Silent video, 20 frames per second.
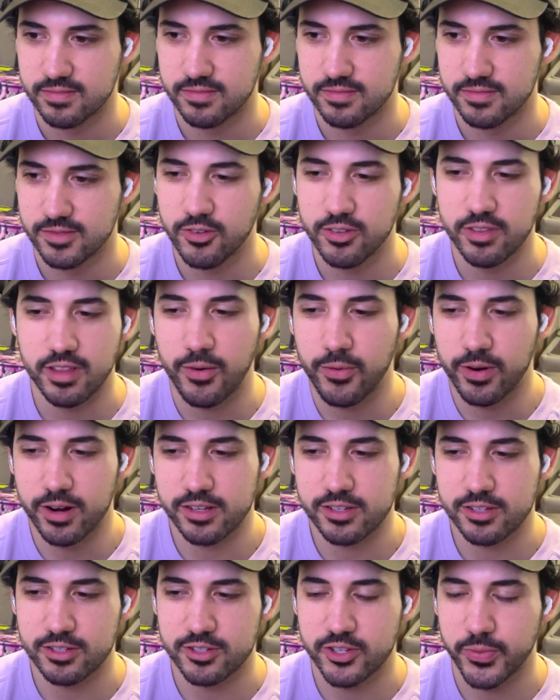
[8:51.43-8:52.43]
That
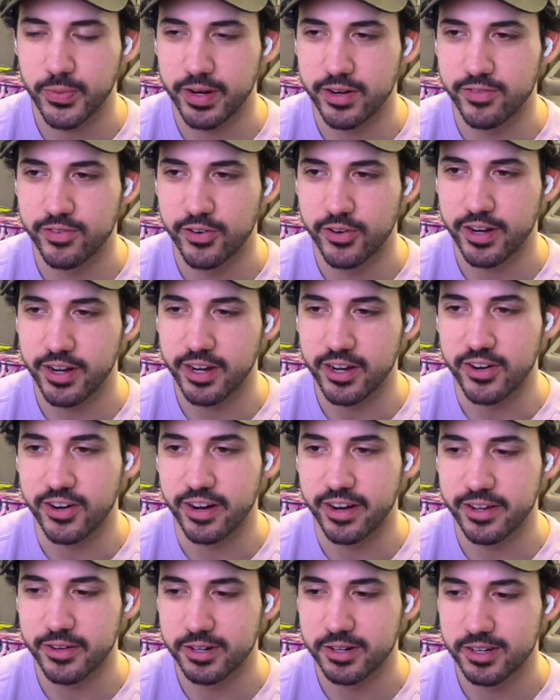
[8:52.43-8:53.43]
works because you've been avoiding her
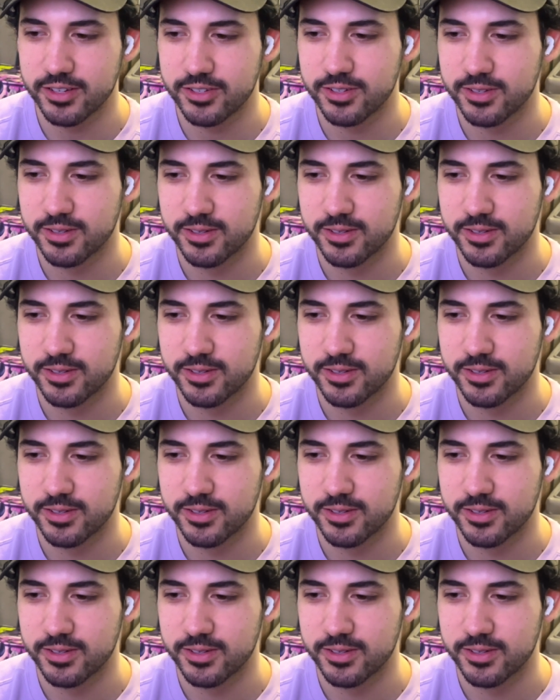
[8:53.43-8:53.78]
anyways.